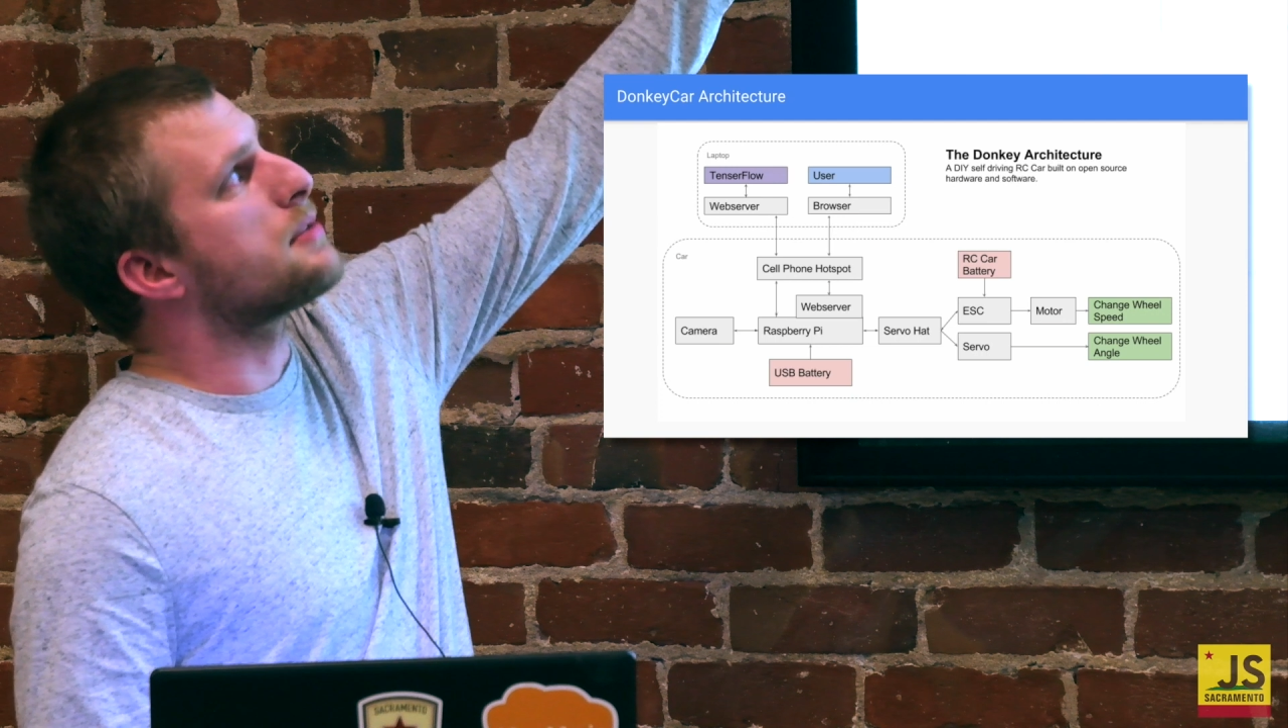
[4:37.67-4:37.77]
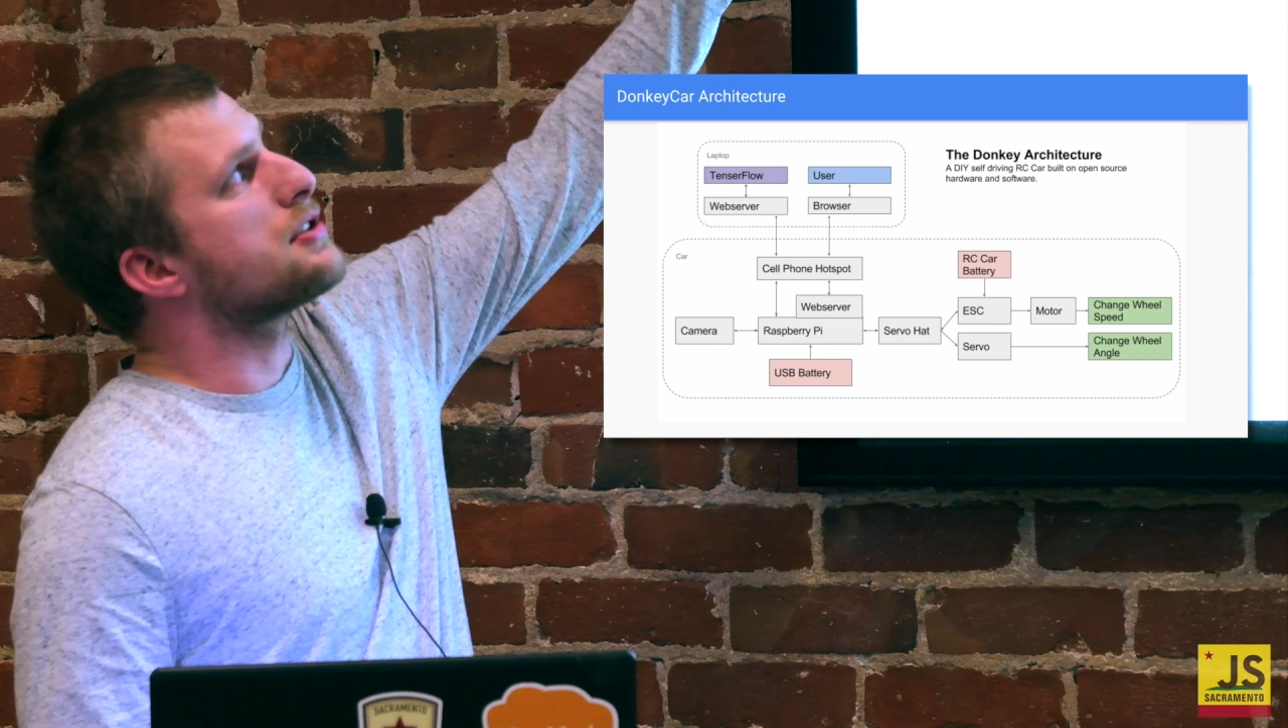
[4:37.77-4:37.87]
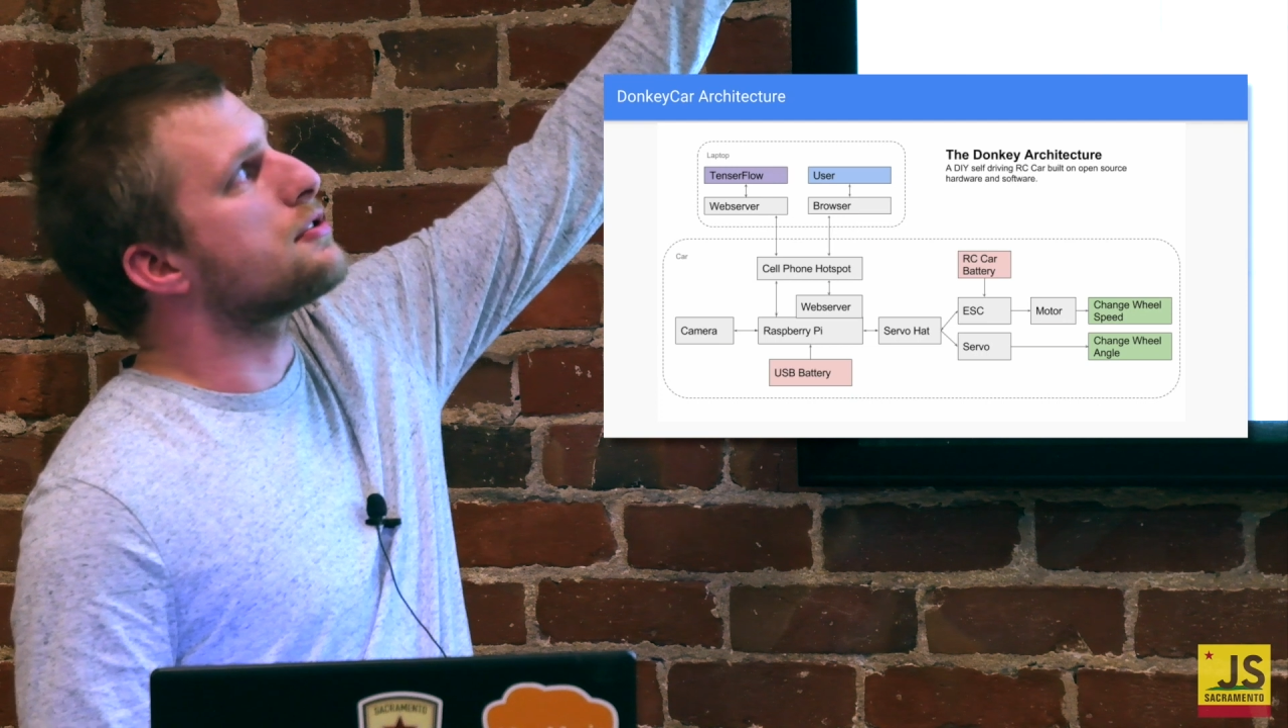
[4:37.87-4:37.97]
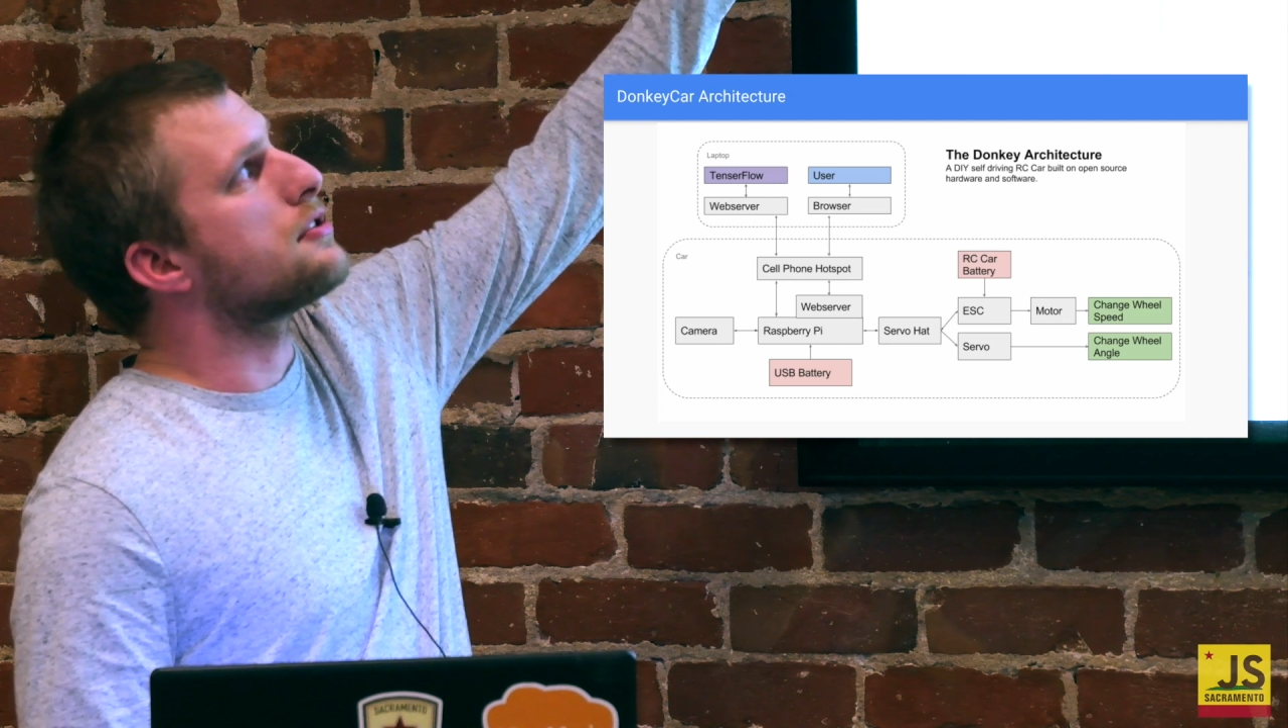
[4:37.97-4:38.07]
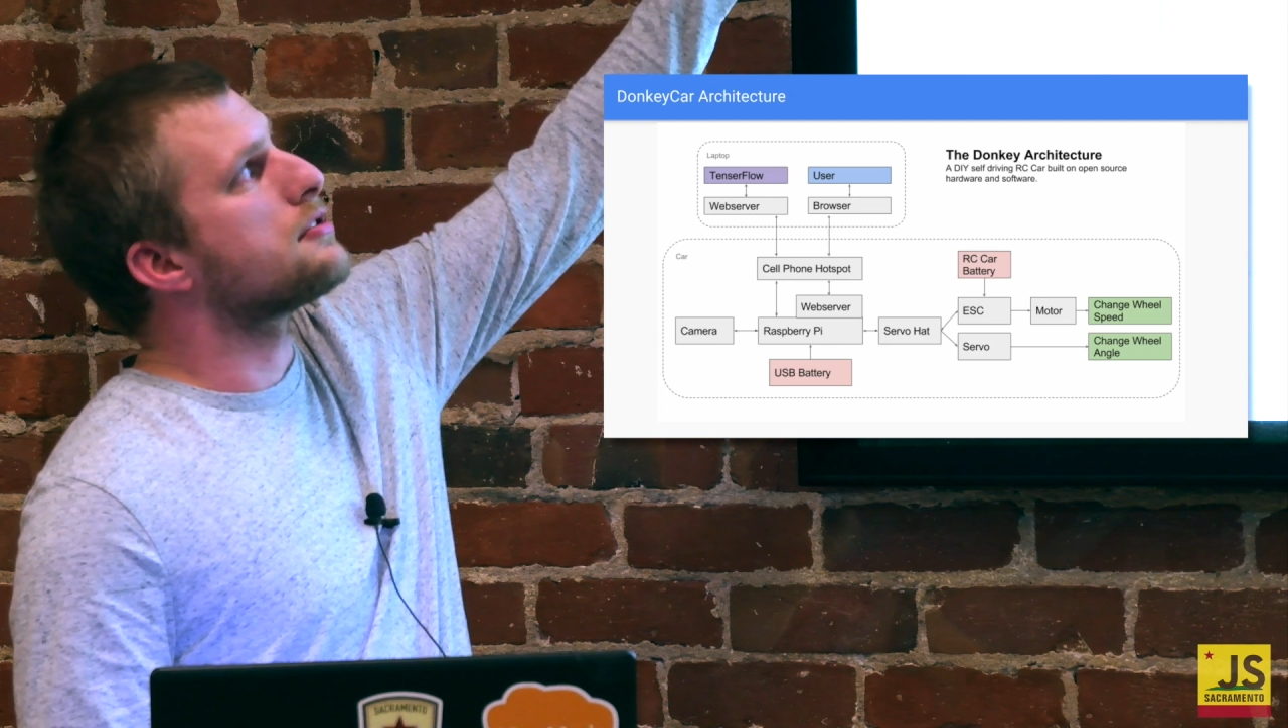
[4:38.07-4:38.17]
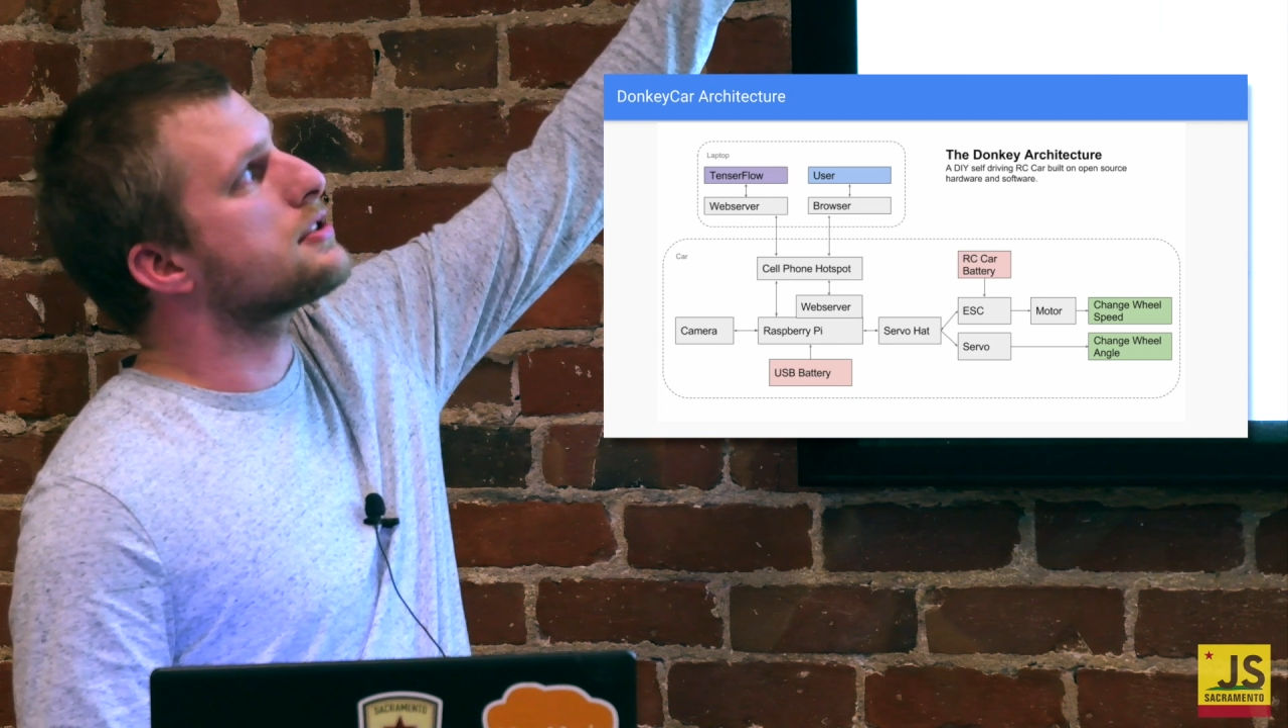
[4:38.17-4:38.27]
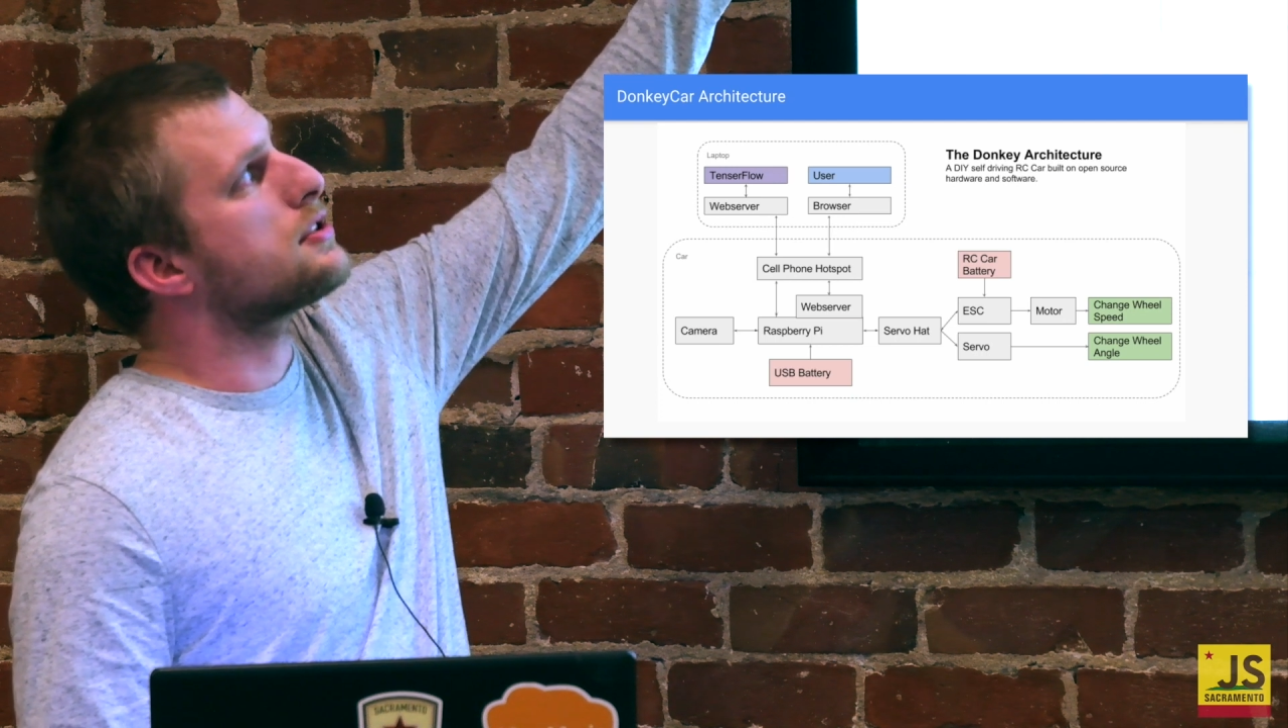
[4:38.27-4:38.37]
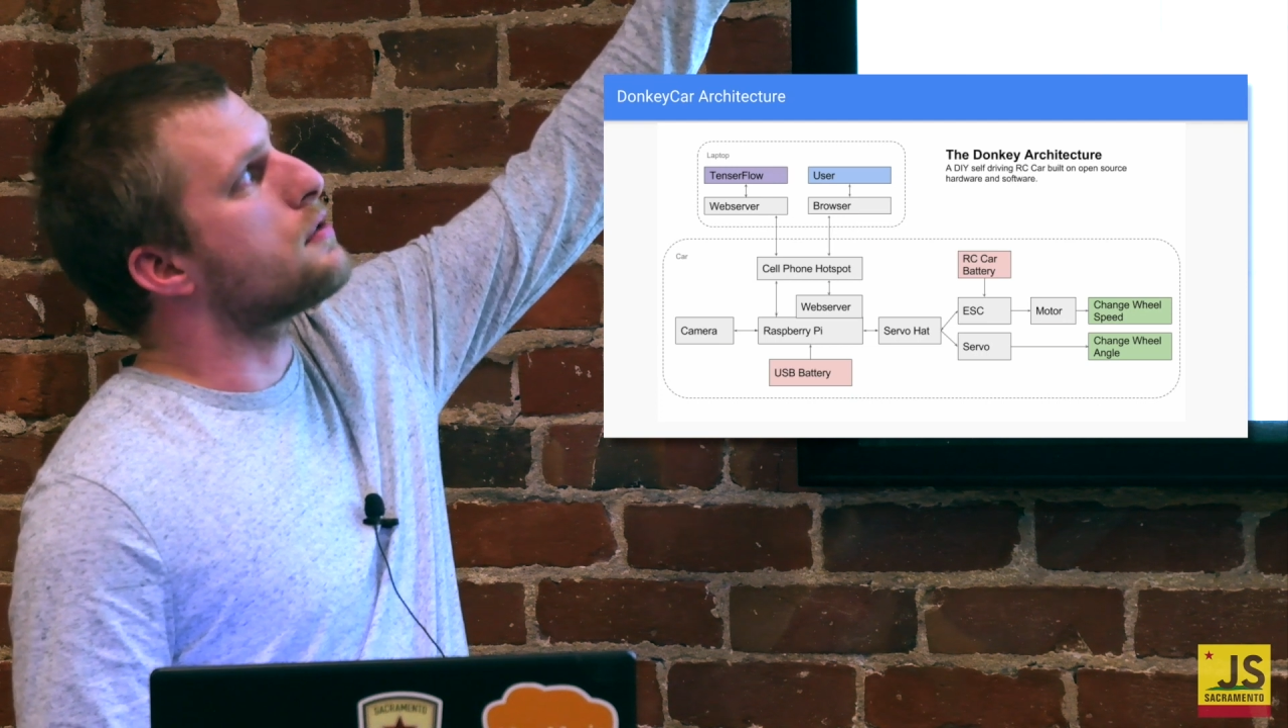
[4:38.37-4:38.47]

controls